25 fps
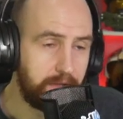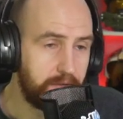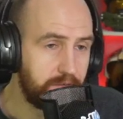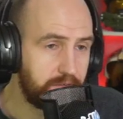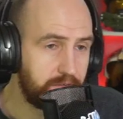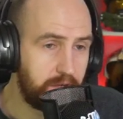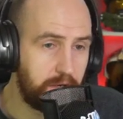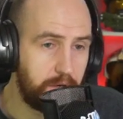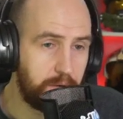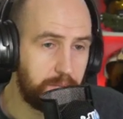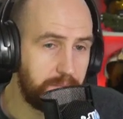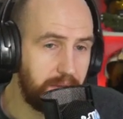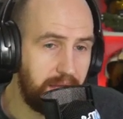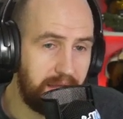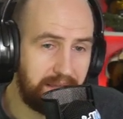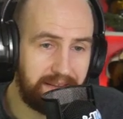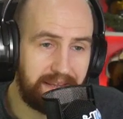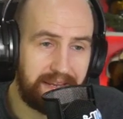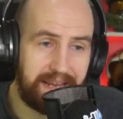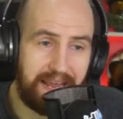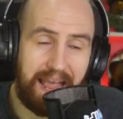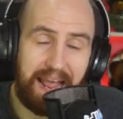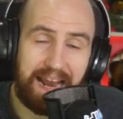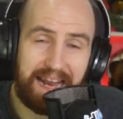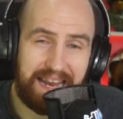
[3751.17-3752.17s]
So I
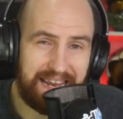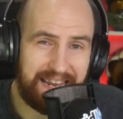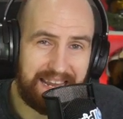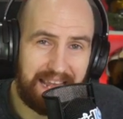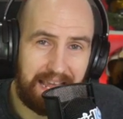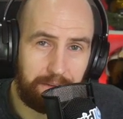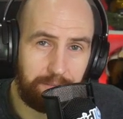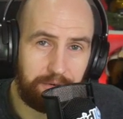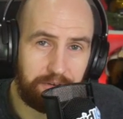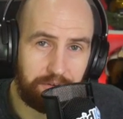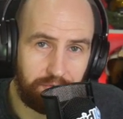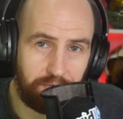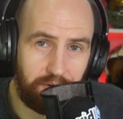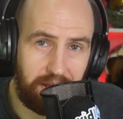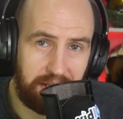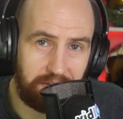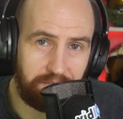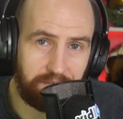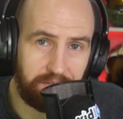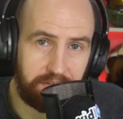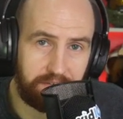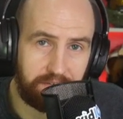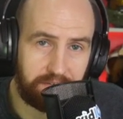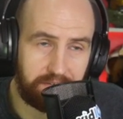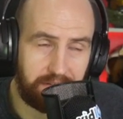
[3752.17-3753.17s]
think any game is
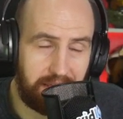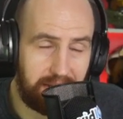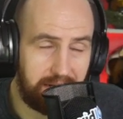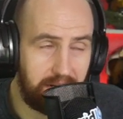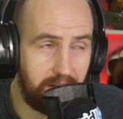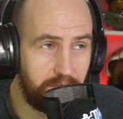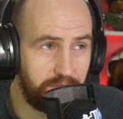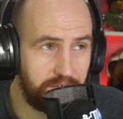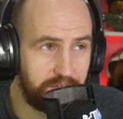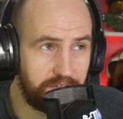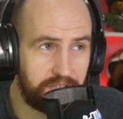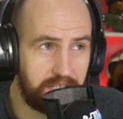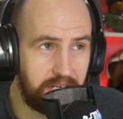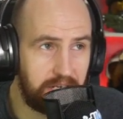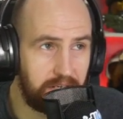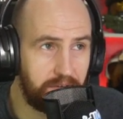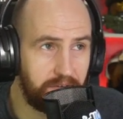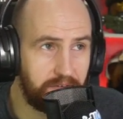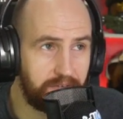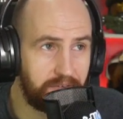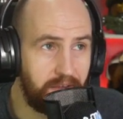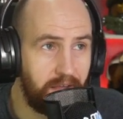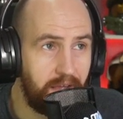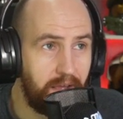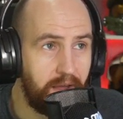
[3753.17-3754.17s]
relevant. I know this
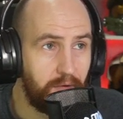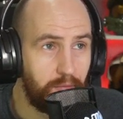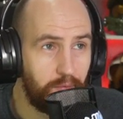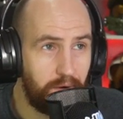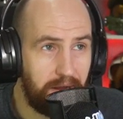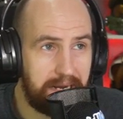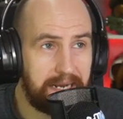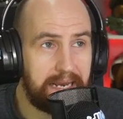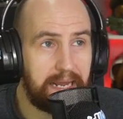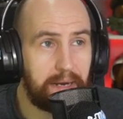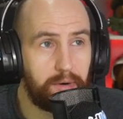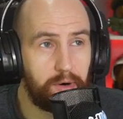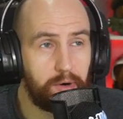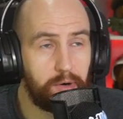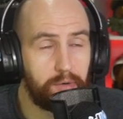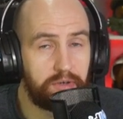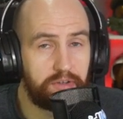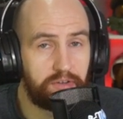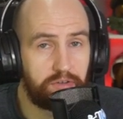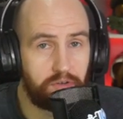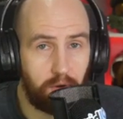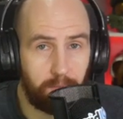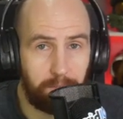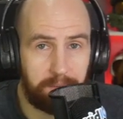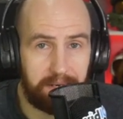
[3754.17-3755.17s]
channel's right now who are
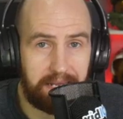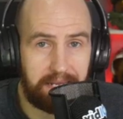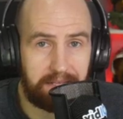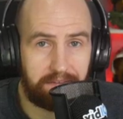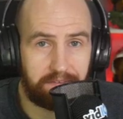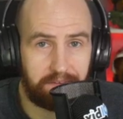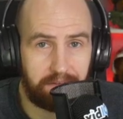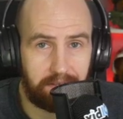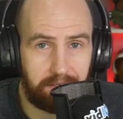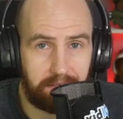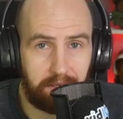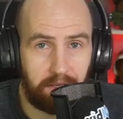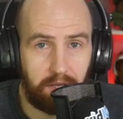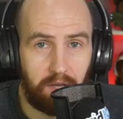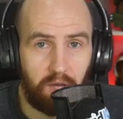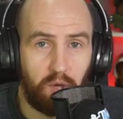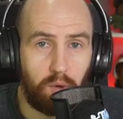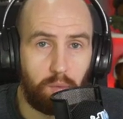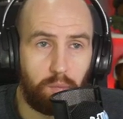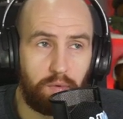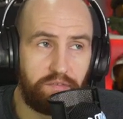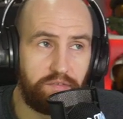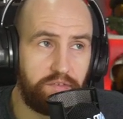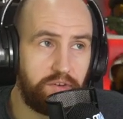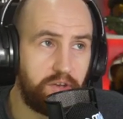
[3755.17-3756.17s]
dominating
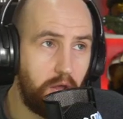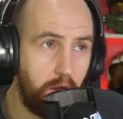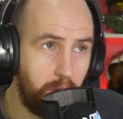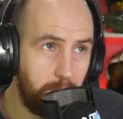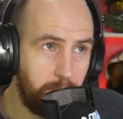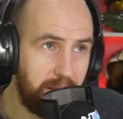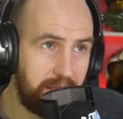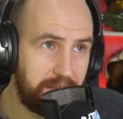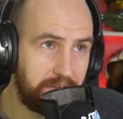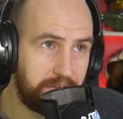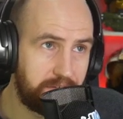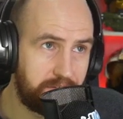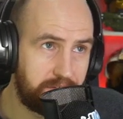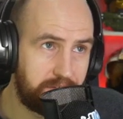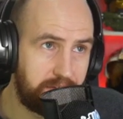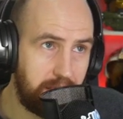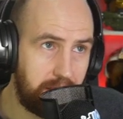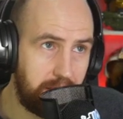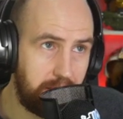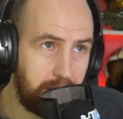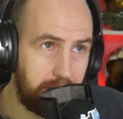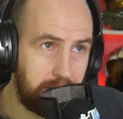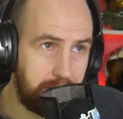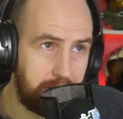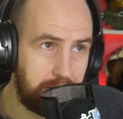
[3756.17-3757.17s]
with No Man's
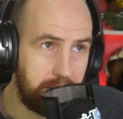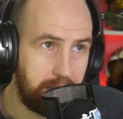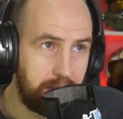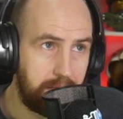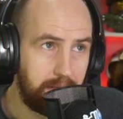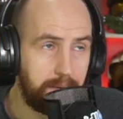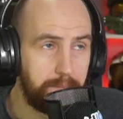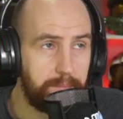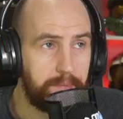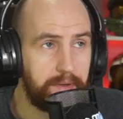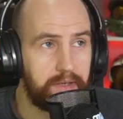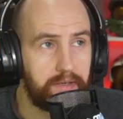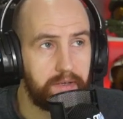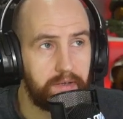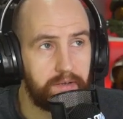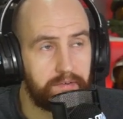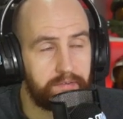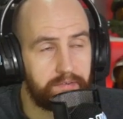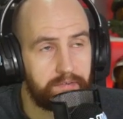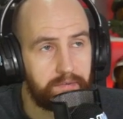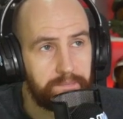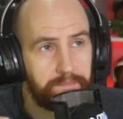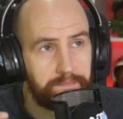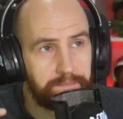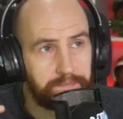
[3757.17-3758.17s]
Sky, because